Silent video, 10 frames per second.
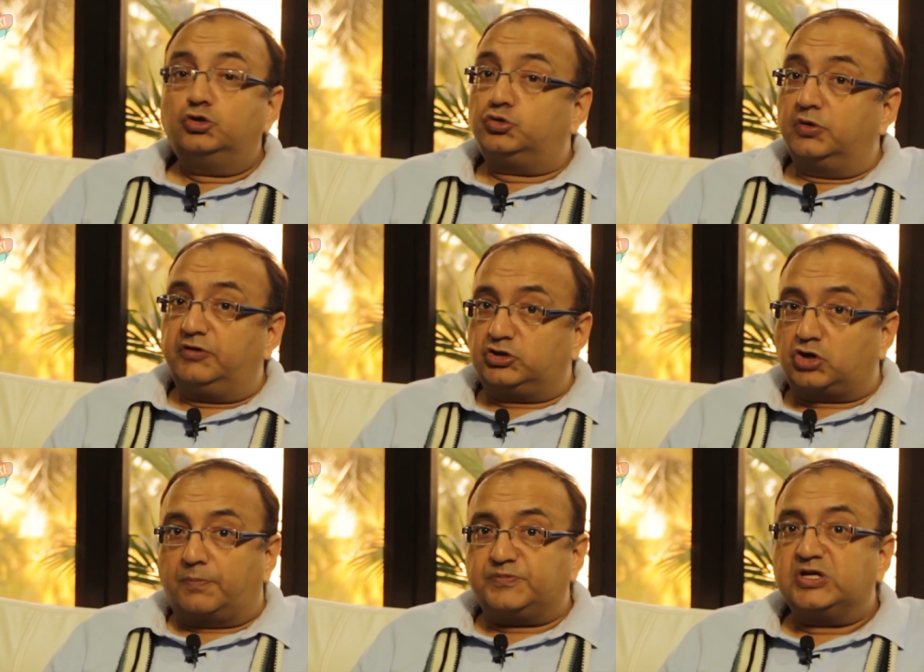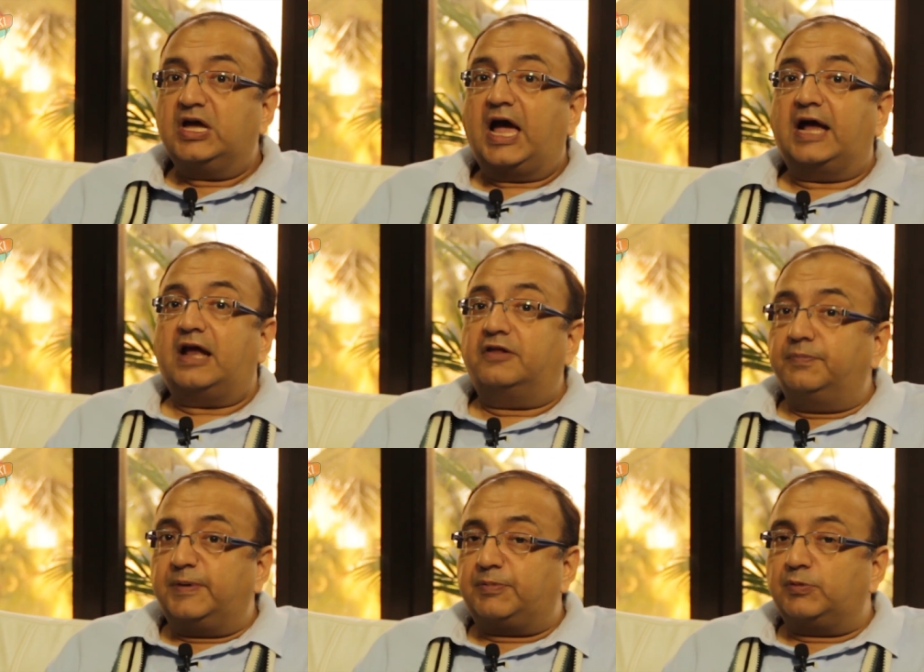jewelry shops and
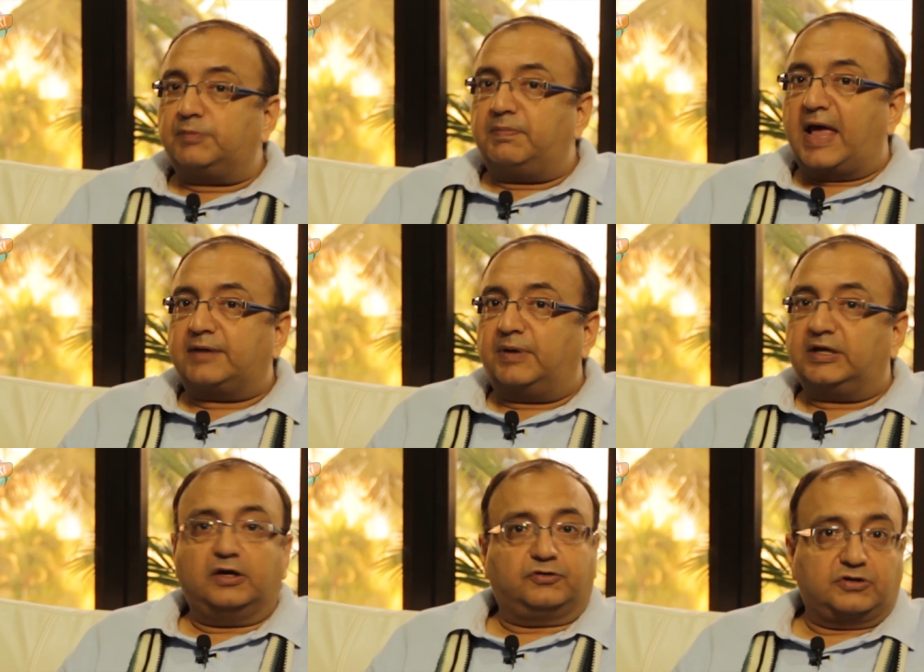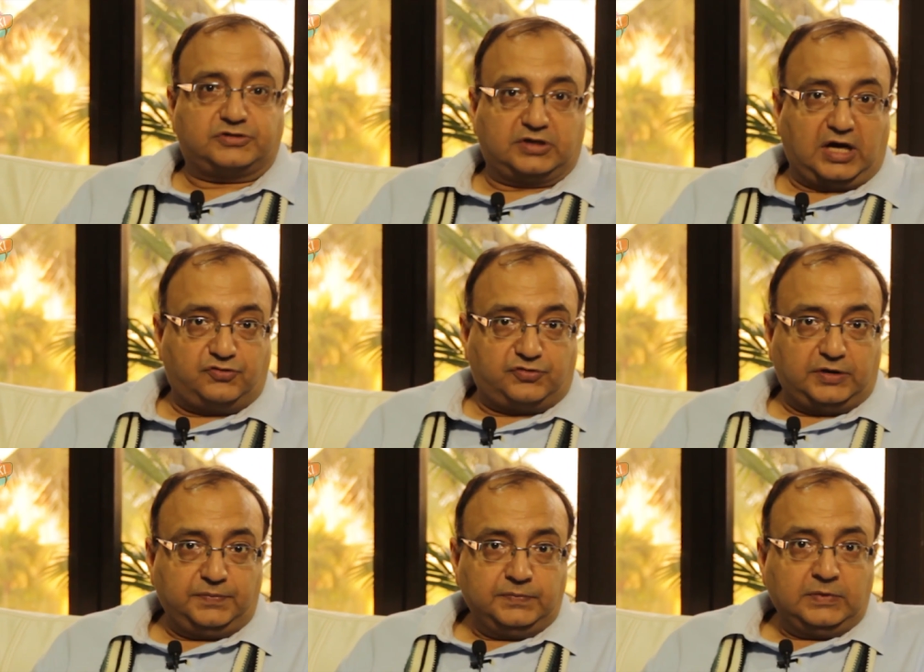other people with black money across the country.